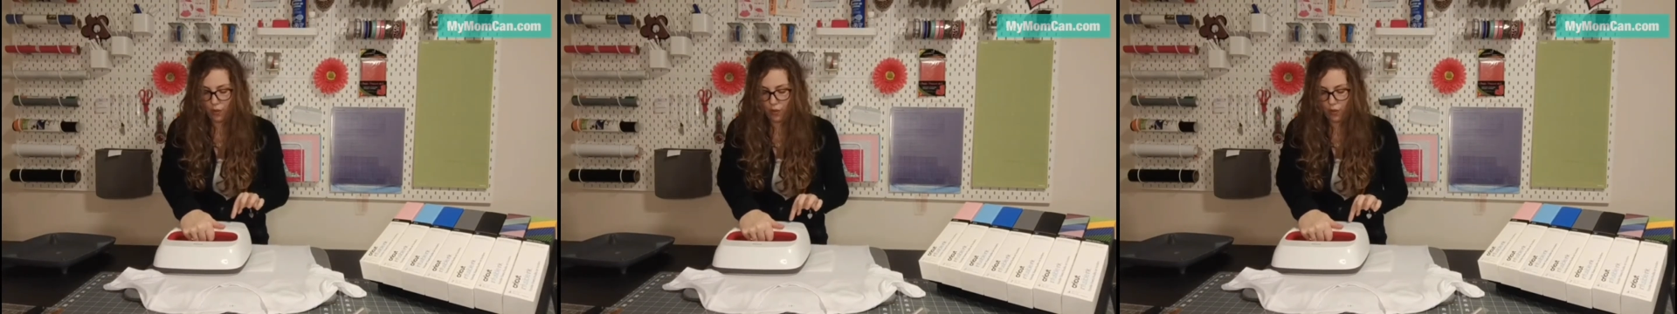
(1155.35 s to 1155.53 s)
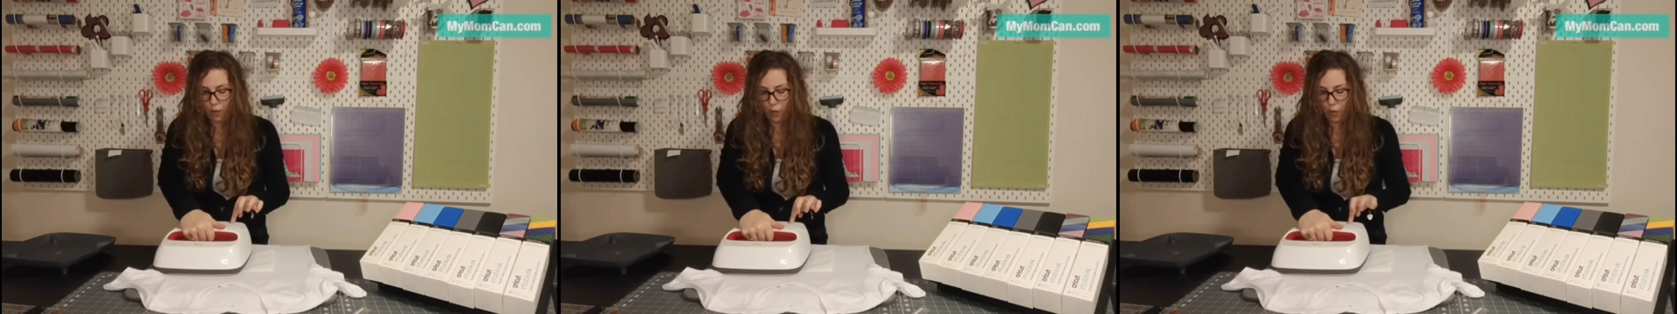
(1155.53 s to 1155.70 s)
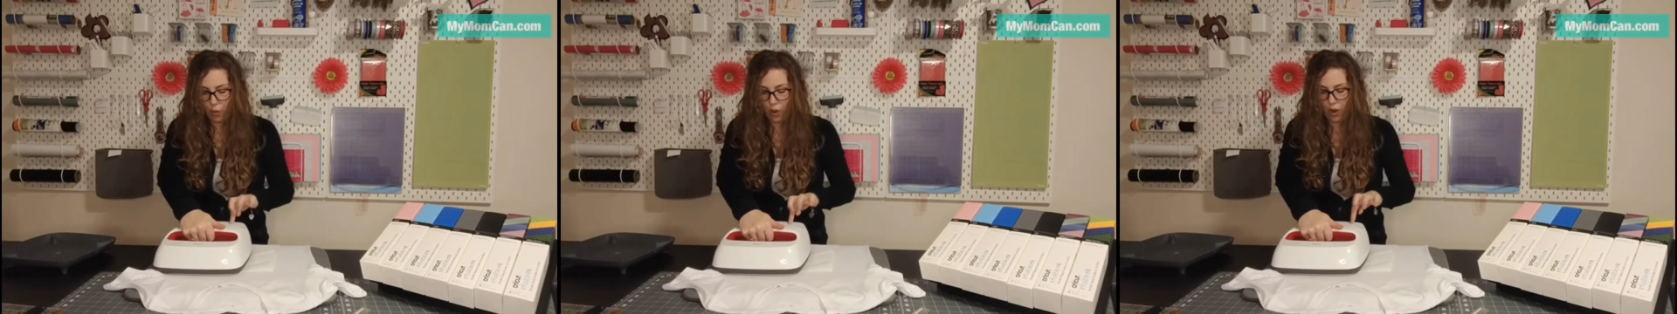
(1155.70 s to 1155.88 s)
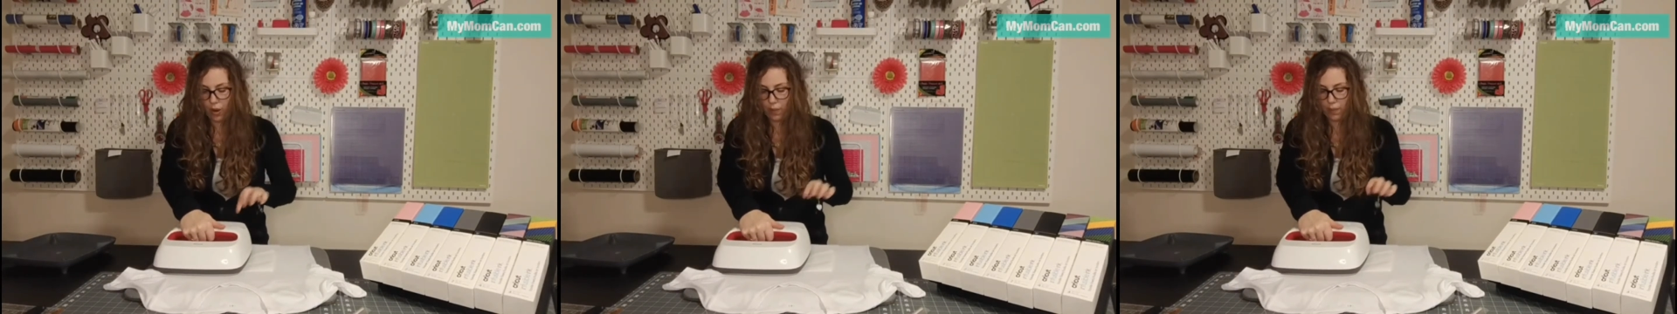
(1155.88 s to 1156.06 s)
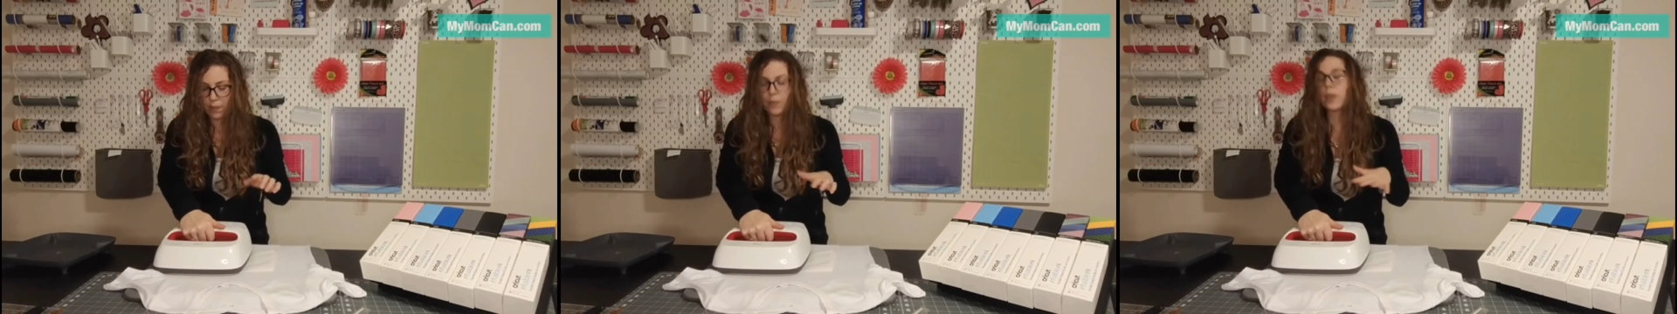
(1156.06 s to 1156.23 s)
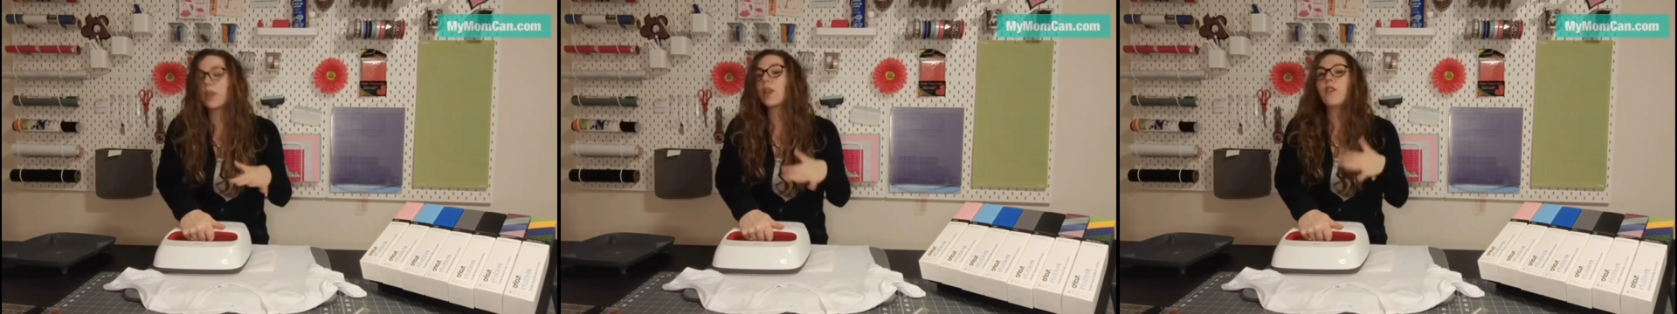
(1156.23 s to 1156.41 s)
for
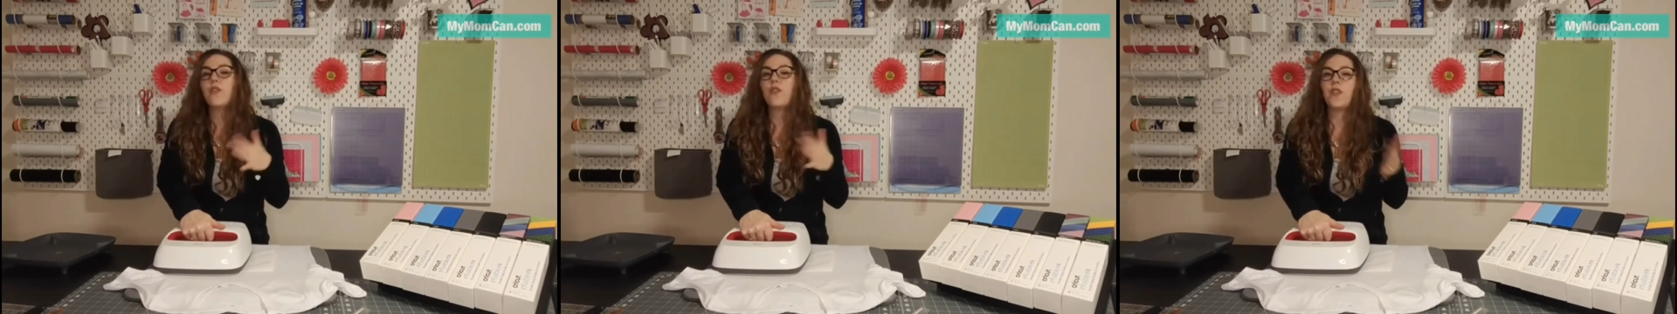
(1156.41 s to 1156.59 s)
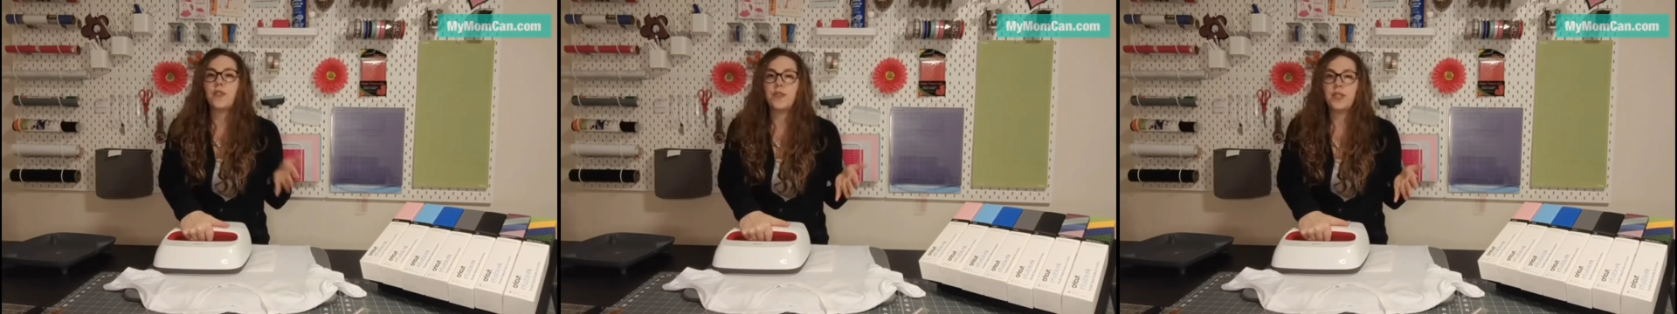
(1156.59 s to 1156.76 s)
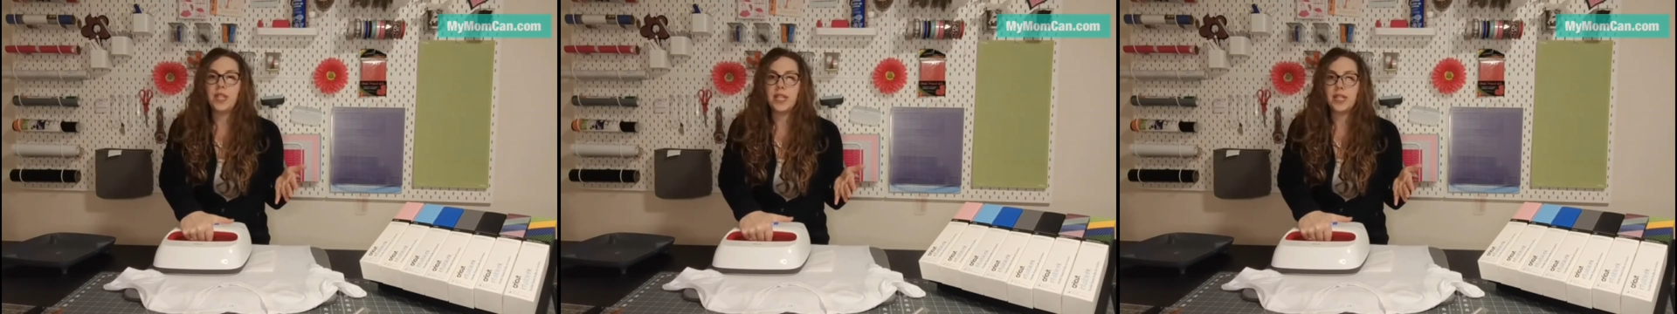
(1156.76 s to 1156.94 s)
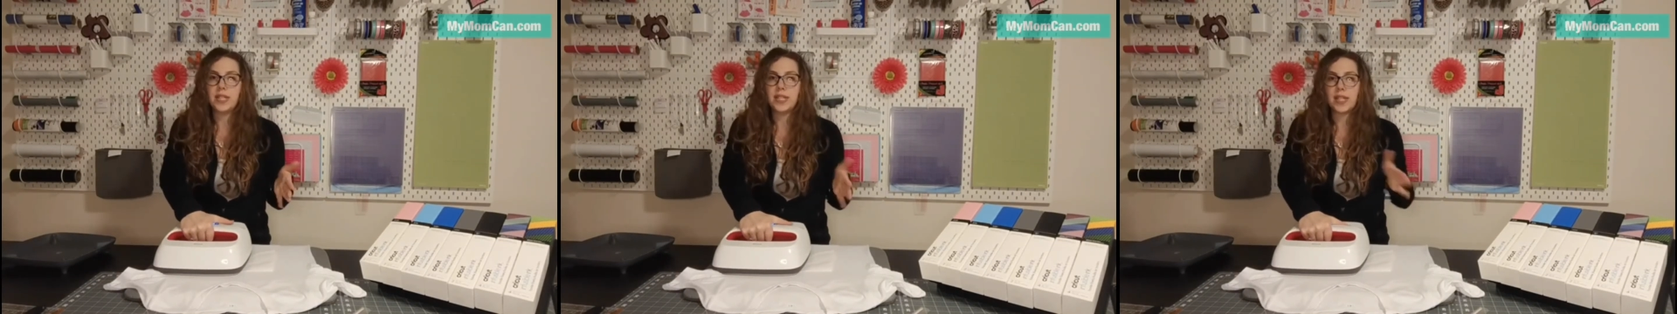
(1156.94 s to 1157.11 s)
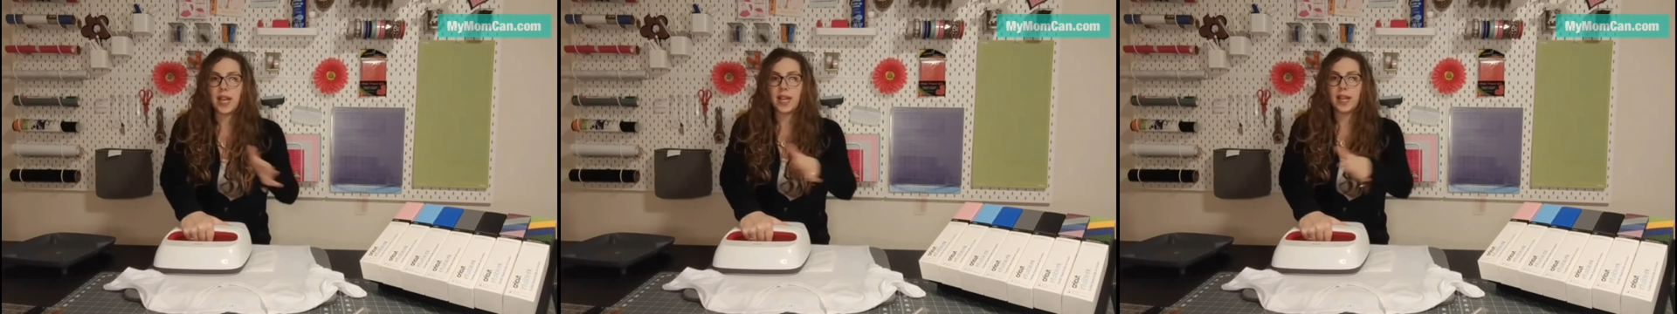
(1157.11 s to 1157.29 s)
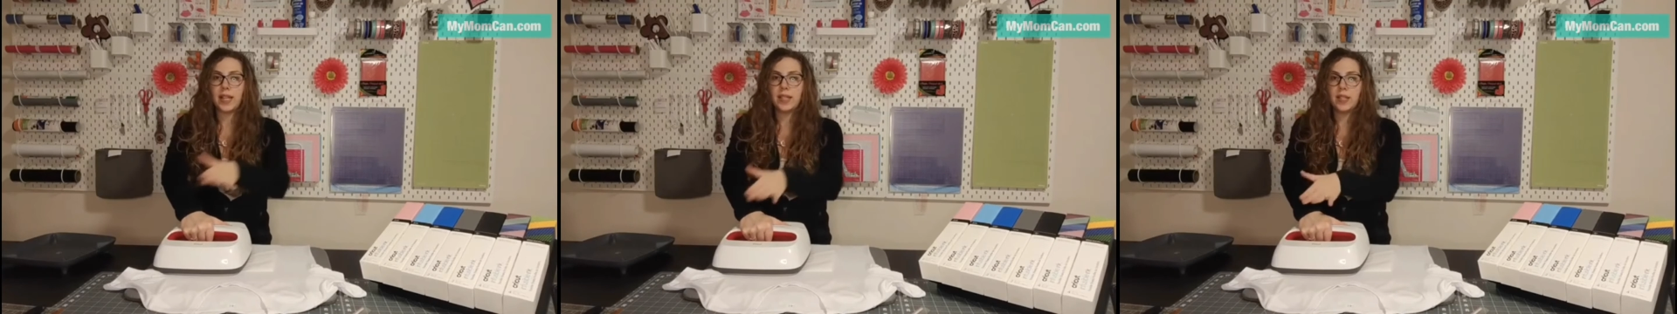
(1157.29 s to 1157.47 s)
15
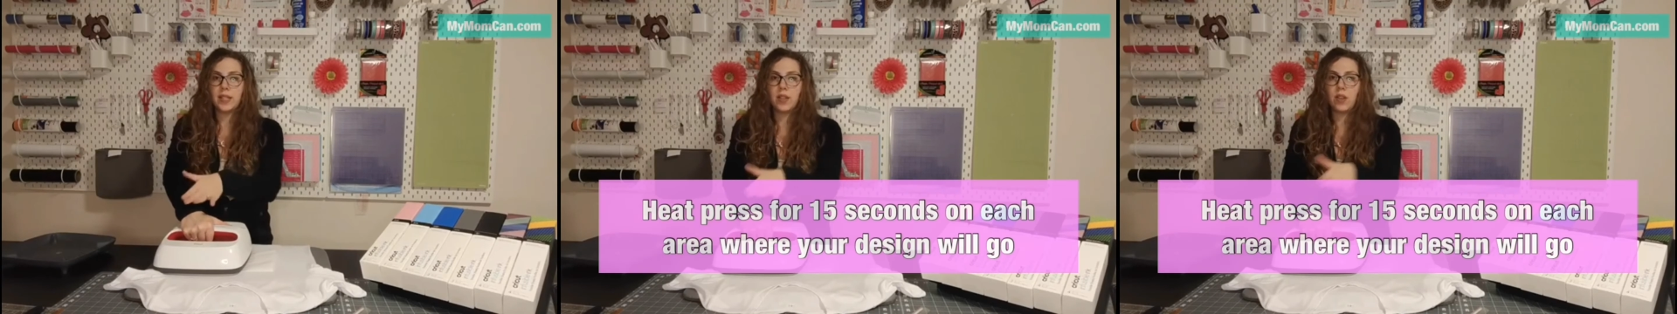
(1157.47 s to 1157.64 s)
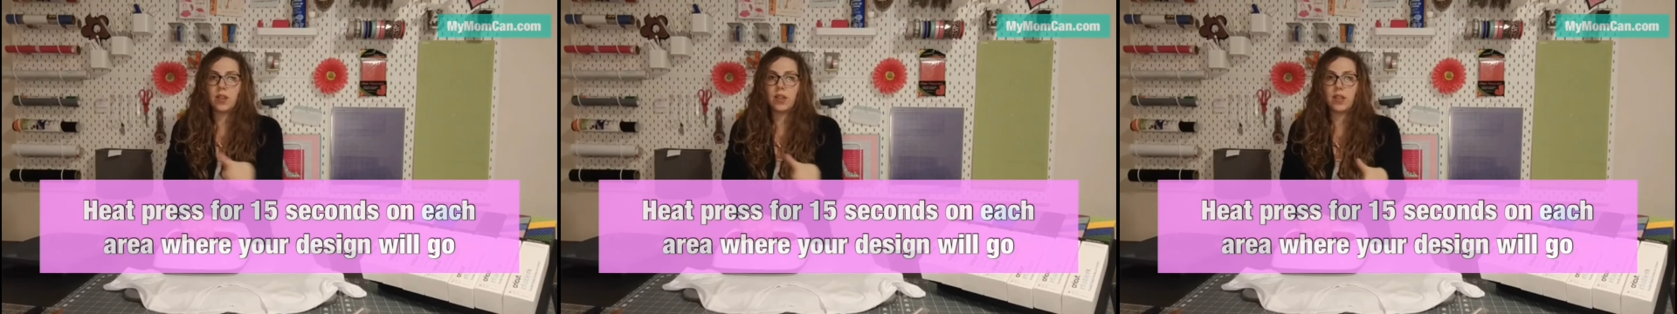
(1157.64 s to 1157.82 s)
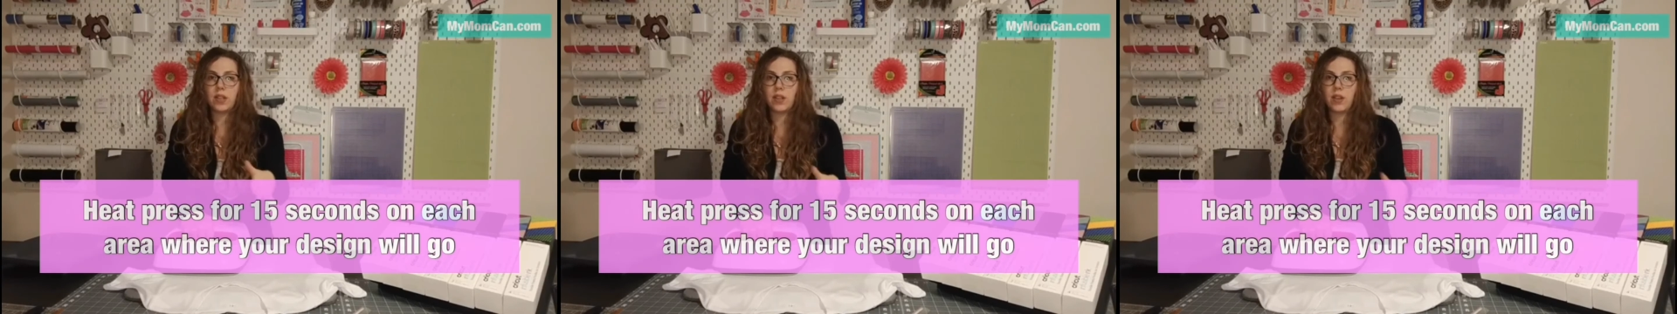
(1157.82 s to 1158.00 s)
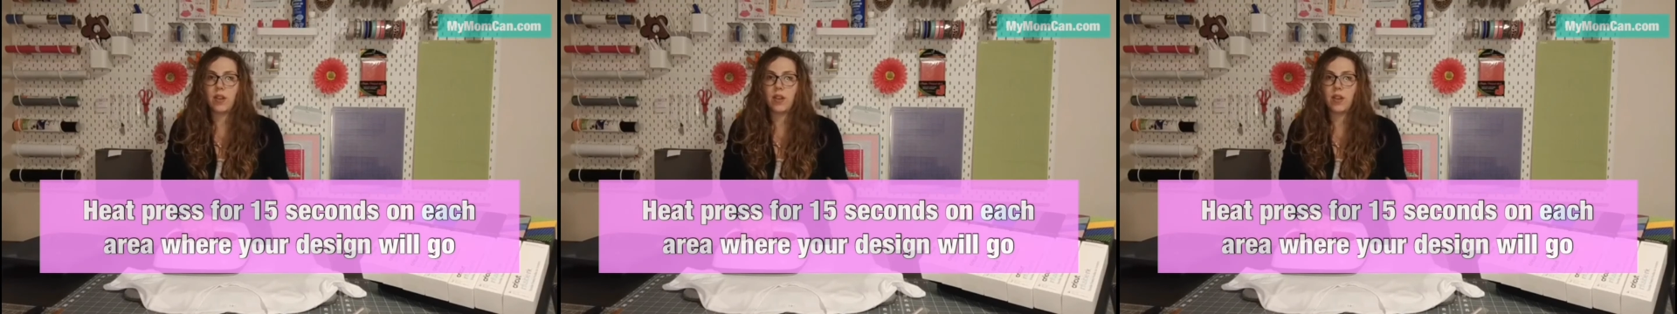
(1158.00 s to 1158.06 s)
seconds on